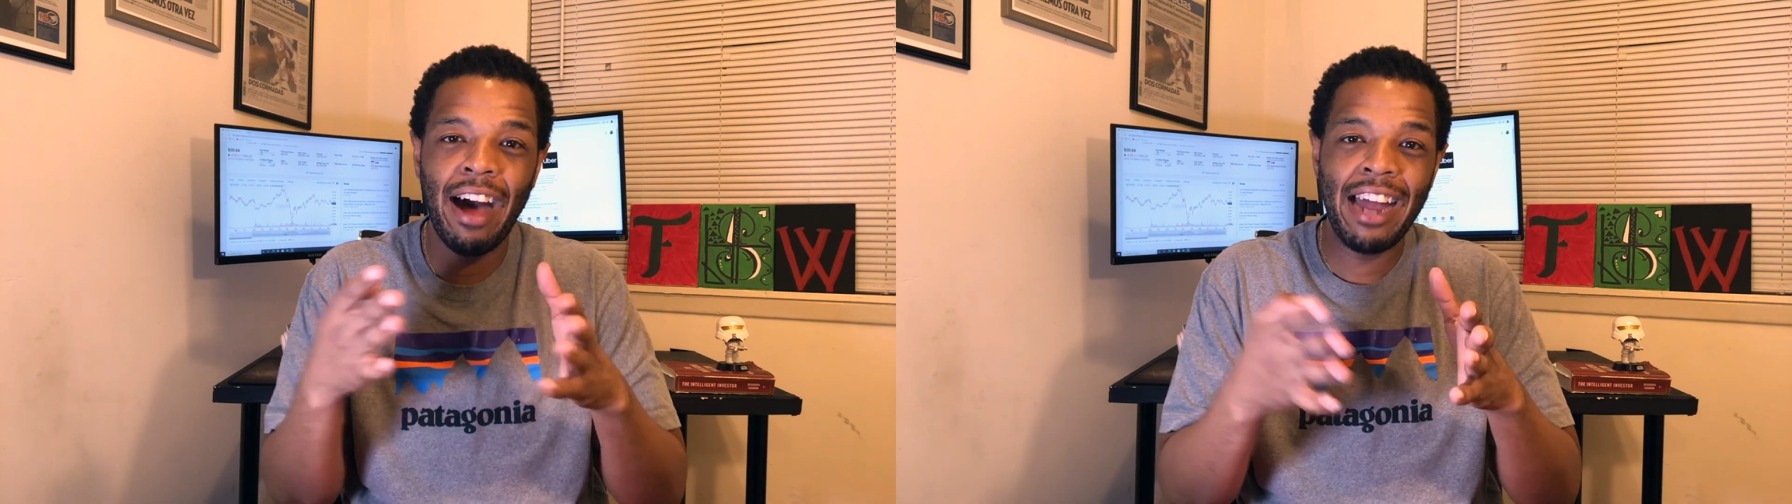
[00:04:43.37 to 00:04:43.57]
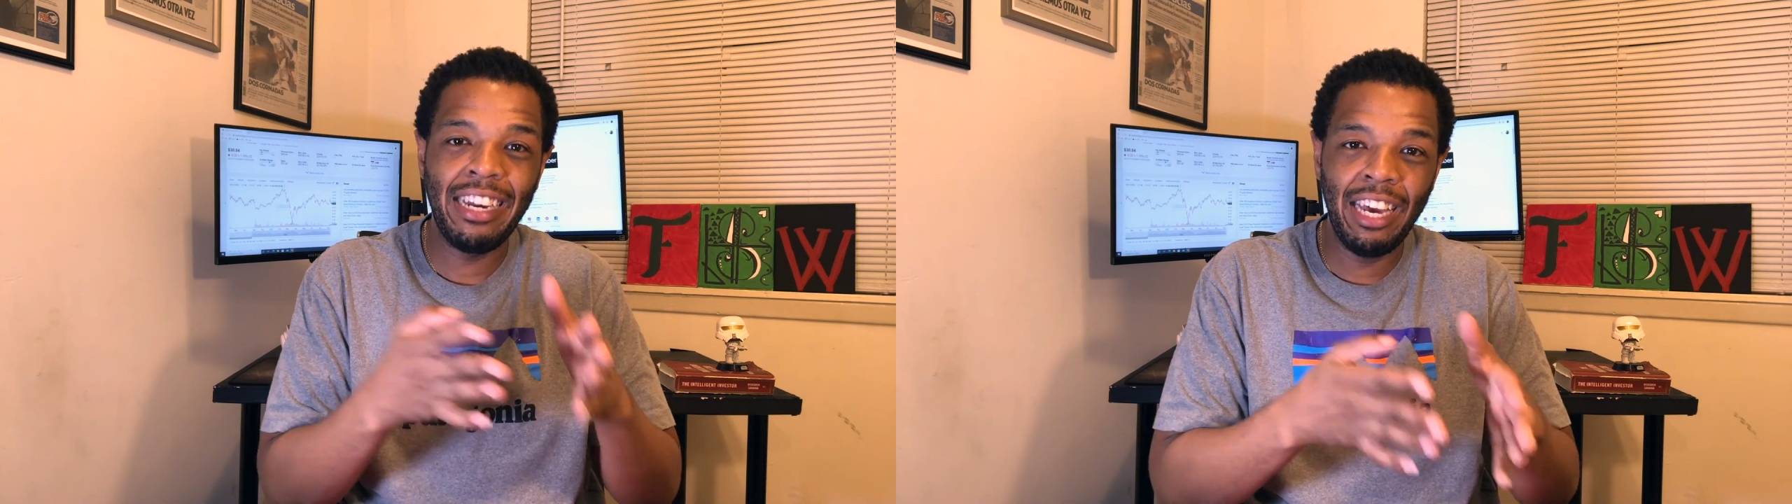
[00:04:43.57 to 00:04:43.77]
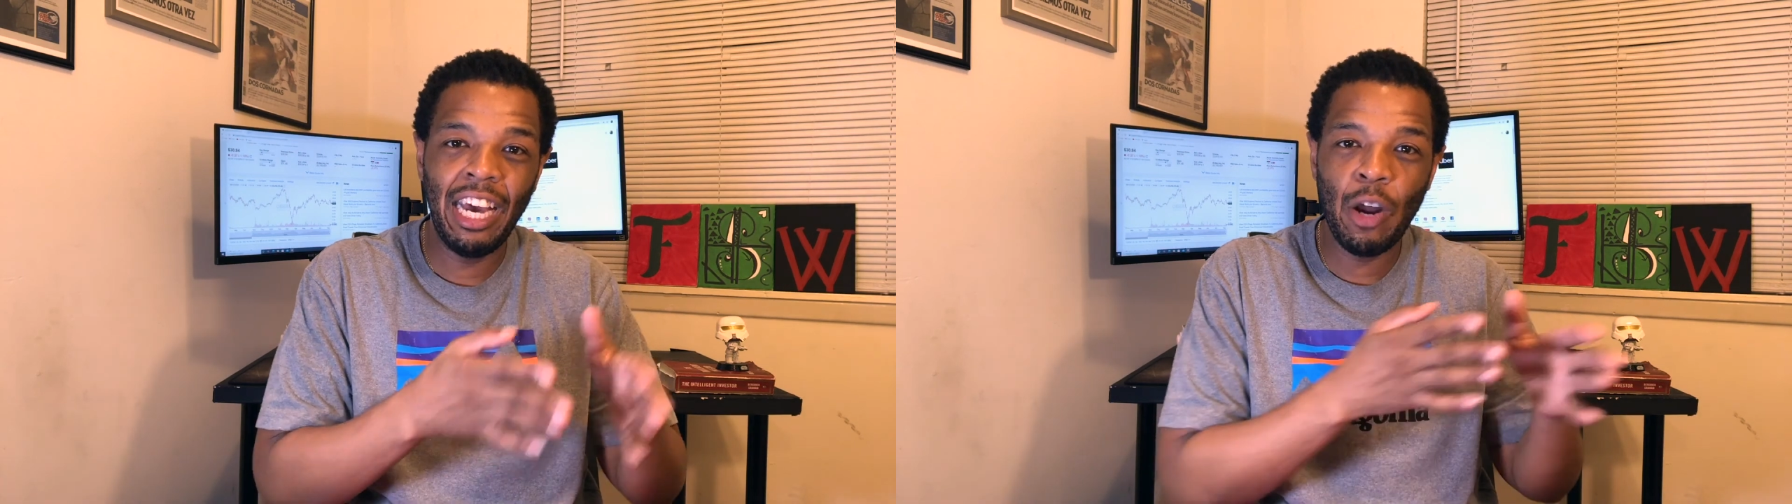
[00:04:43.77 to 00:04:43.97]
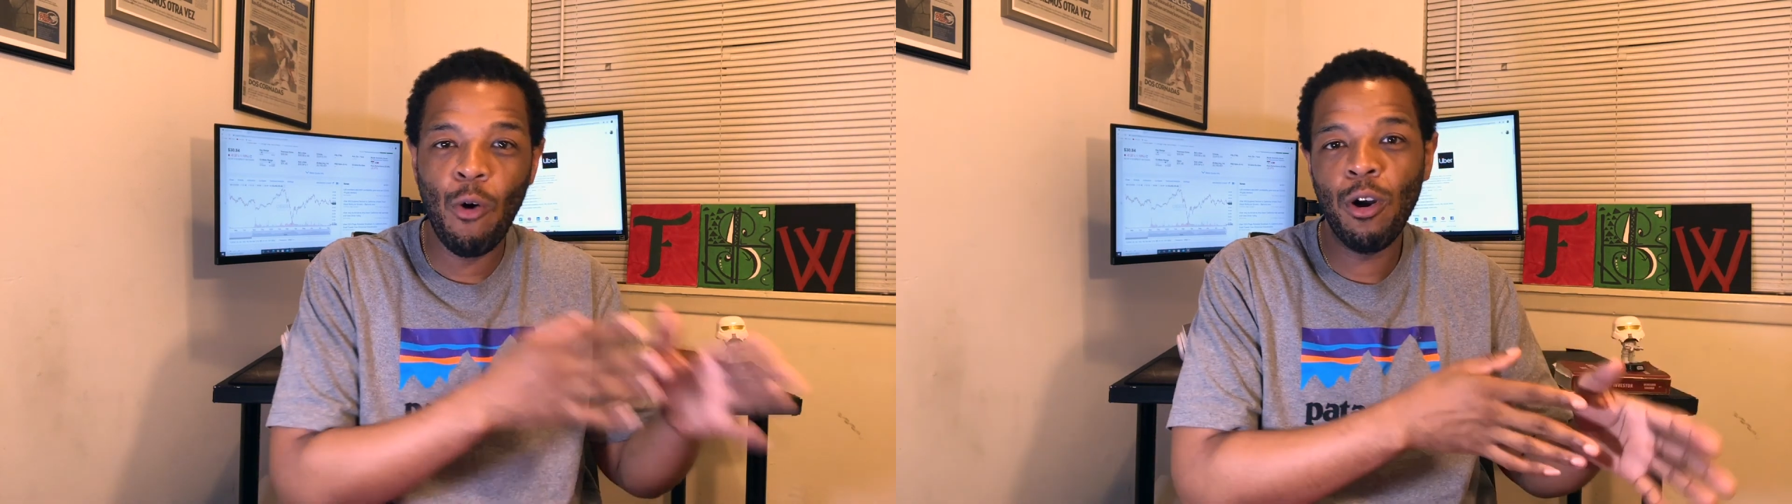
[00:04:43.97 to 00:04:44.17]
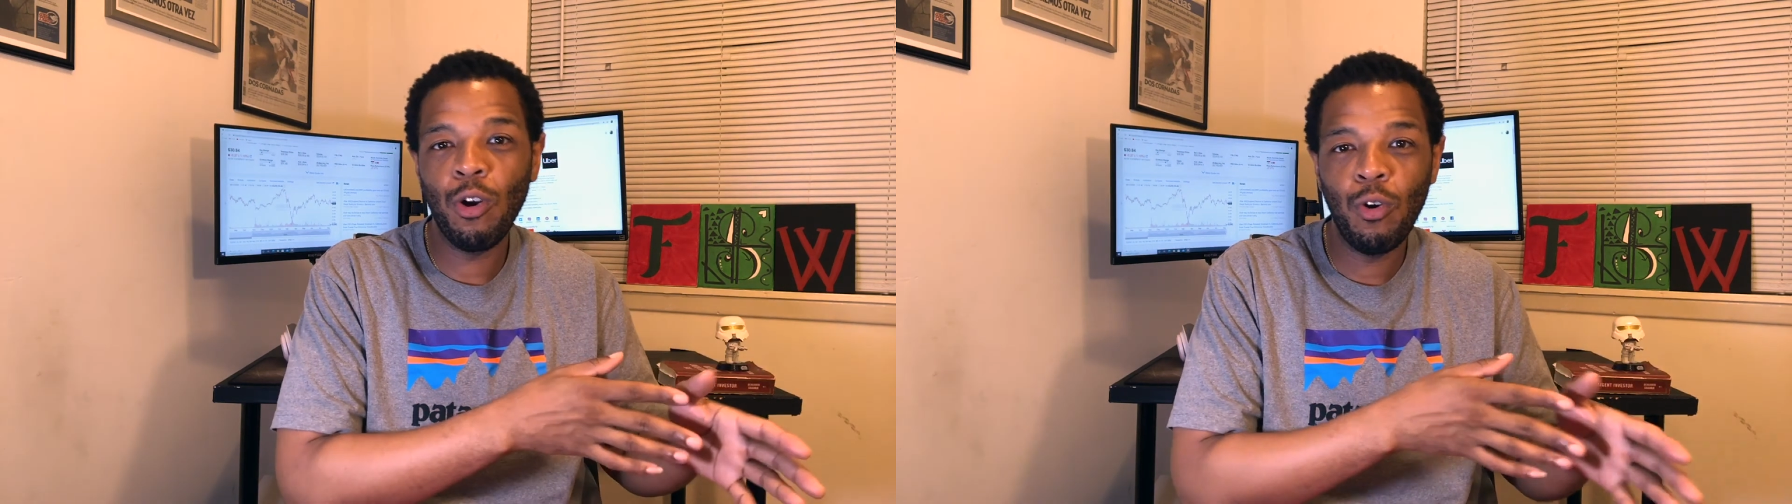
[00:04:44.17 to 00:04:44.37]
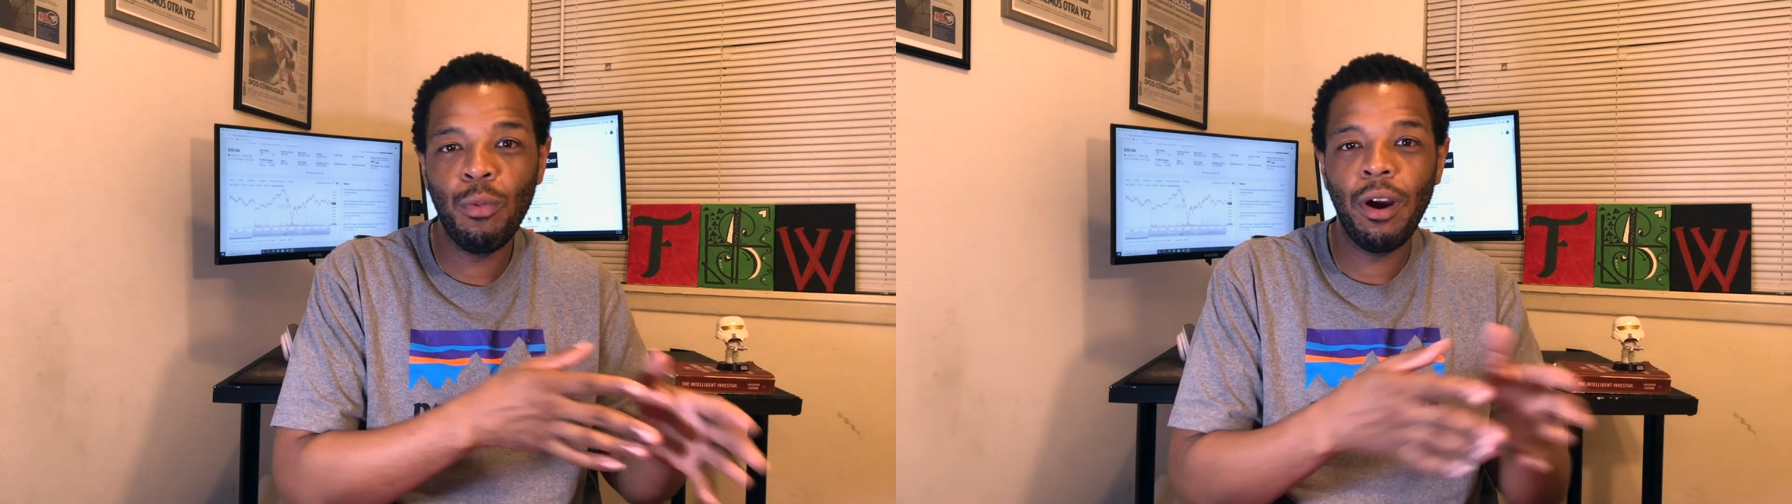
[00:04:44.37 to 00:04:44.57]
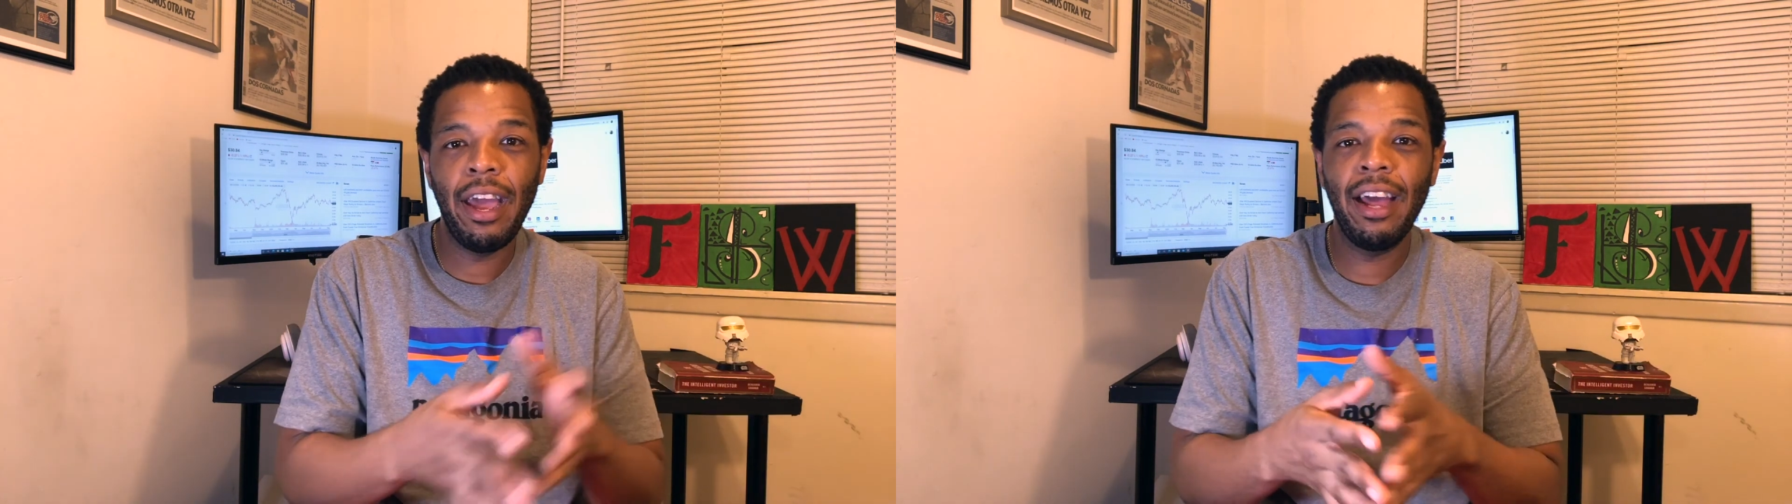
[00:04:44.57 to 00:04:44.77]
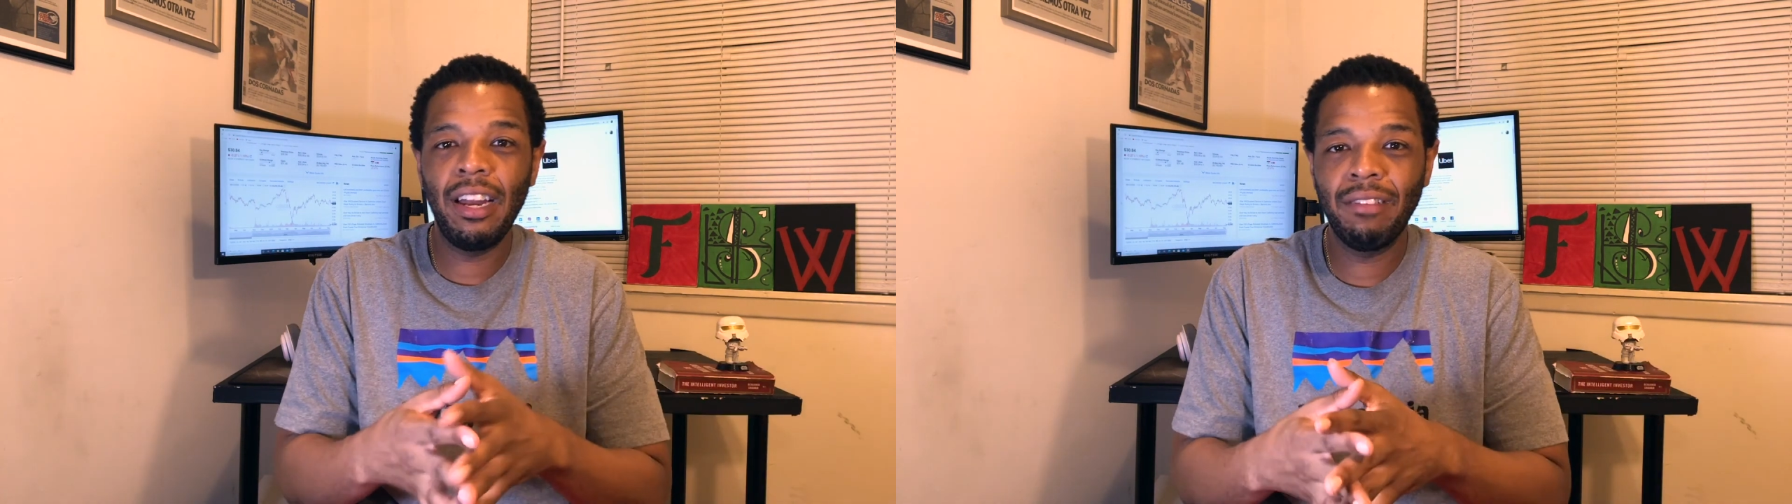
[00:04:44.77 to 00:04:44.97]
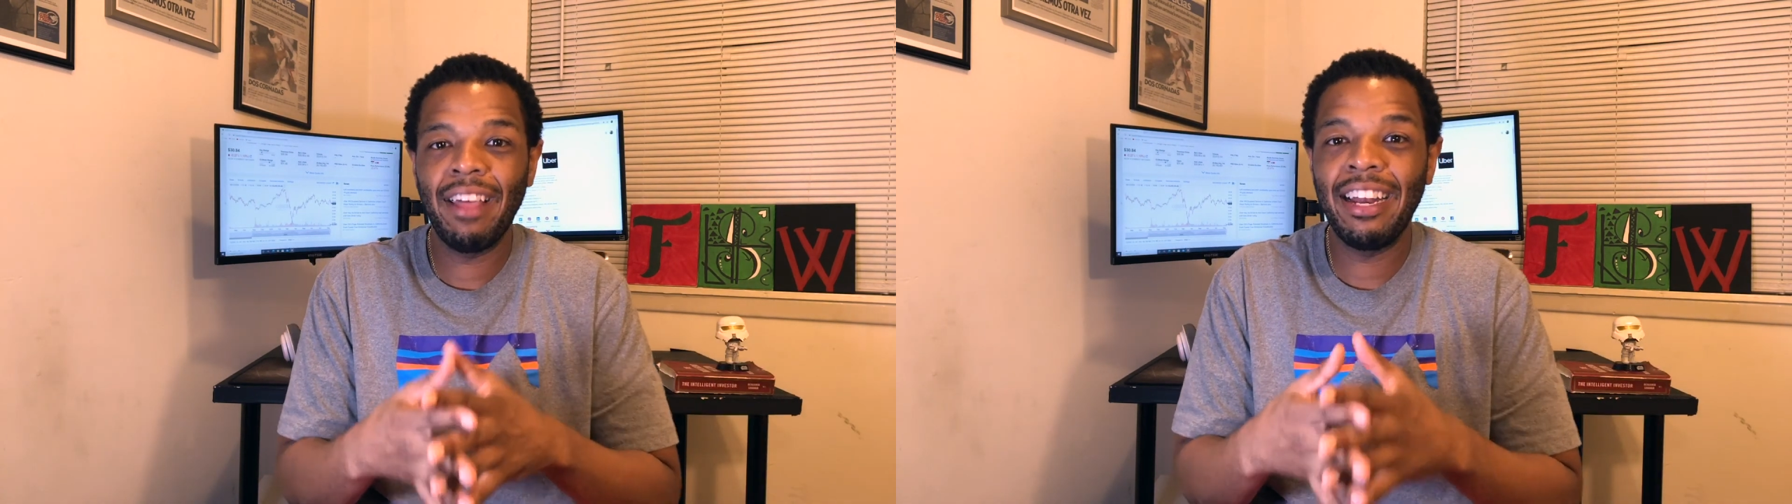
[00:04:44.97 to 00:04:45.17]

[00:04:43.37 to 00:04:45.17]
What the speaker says: I did on Uber and Lyft,